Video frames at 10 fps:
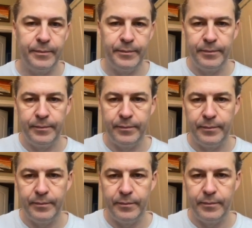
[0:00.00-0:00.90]

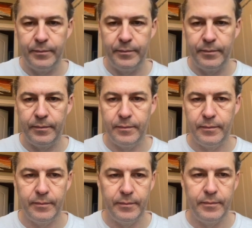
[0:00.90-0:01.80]
Nobody speaks.